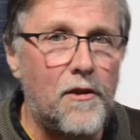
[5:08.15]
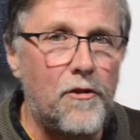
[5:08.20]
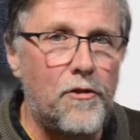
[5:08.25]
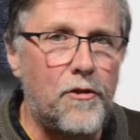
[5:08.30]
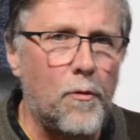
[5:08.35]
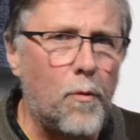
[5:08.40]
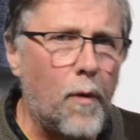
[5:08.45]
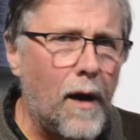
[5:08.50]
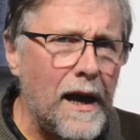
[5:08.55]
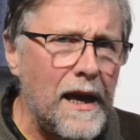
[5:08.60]

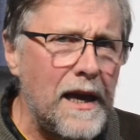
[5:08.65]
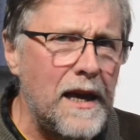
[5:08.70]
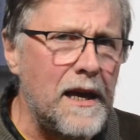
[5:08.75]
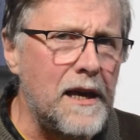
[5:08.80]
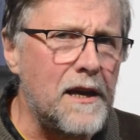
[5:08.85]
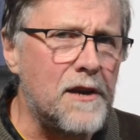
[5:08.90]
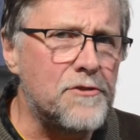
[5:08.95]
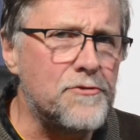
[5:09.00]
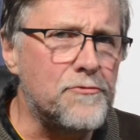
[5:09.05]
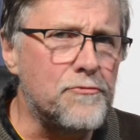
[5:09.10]
the way
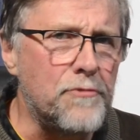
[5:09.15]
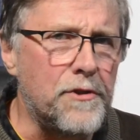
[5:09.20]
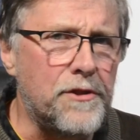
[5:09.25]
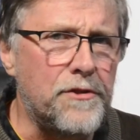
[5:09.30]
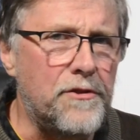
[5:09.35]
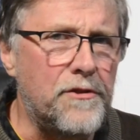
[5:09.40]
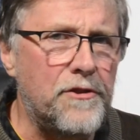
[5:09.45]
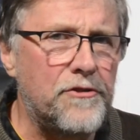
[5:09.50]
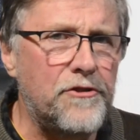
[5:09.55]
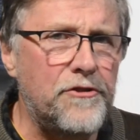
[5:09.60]
he has
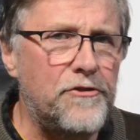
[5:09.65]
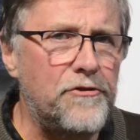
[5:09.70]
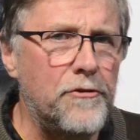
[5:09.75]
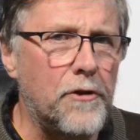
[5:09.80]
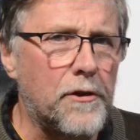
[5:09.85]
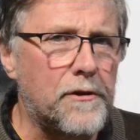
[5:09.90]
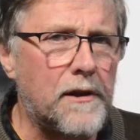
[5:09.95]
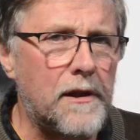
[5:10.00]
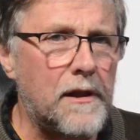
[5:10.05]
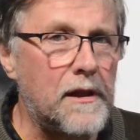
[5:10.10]
written this is
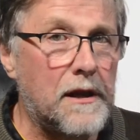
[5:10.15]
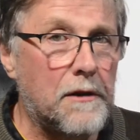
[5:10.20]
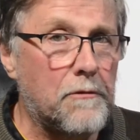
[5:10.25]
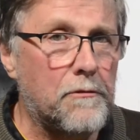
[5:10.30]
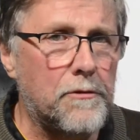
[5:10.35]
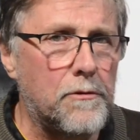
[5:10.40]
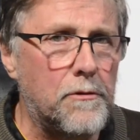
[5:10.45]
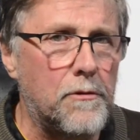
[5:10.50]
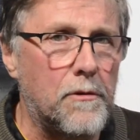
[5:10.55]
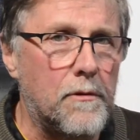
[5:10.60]
not clear
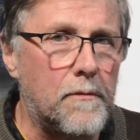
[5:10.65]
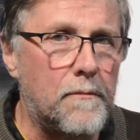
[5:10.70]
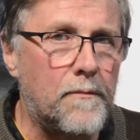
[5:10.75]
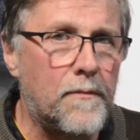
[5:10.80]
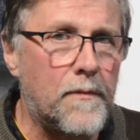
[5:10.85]
at all.